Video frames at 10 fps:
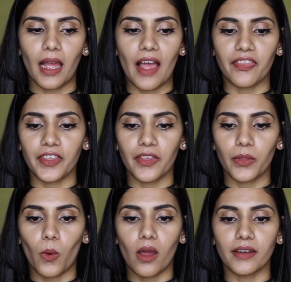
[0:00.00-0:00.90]
and the
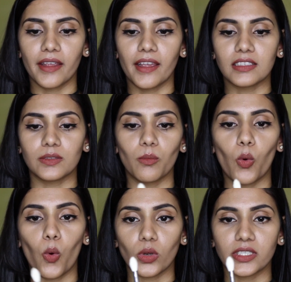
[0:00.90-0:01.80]
other one is
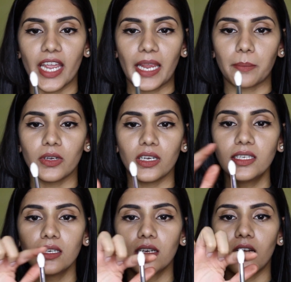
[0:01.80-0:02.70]
more tapered
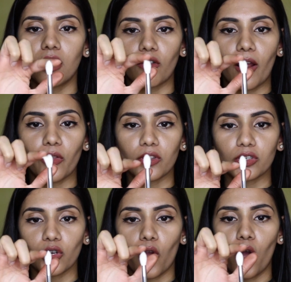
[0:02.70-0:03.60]
around the
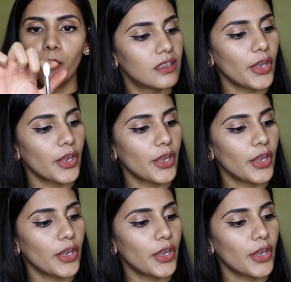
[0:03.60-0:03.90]
top.